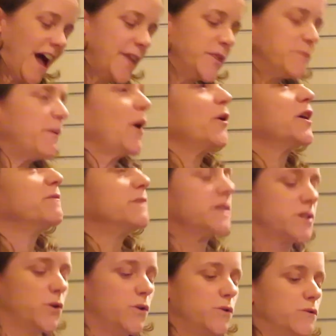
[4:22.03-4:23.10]
And the poem
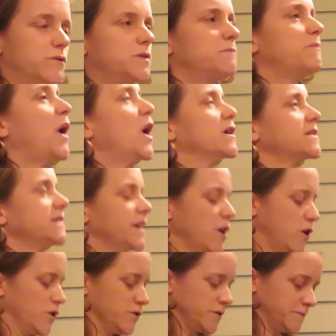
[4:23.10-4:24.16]
is called
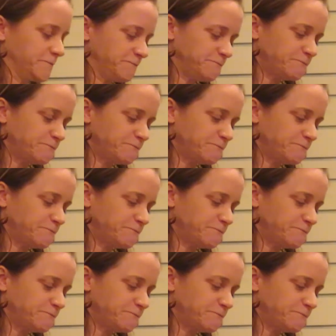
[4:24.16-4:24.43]
Passing On.